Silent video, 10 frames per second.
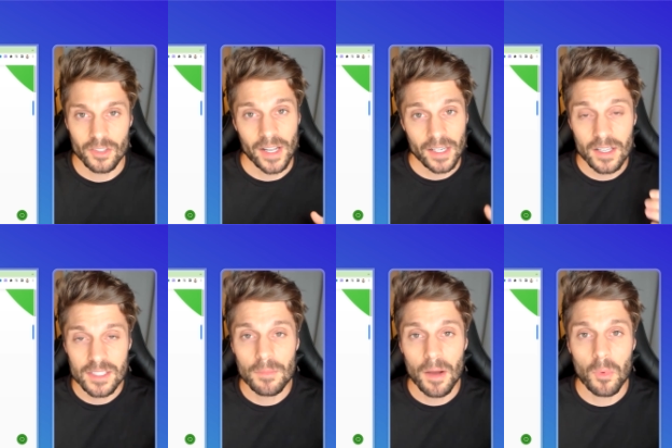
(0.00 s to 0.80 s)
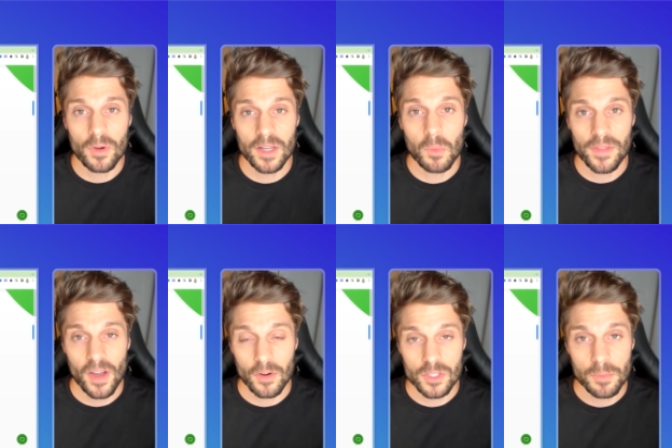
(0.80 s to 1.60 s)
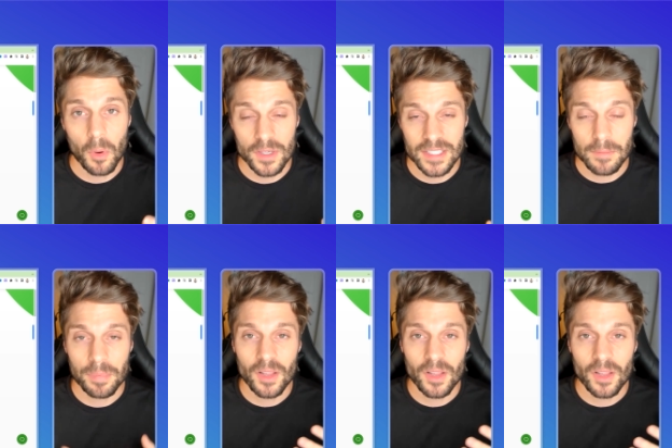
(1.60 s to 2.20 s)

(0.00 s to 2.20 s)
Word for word: You'll get custom onboarding with our support team.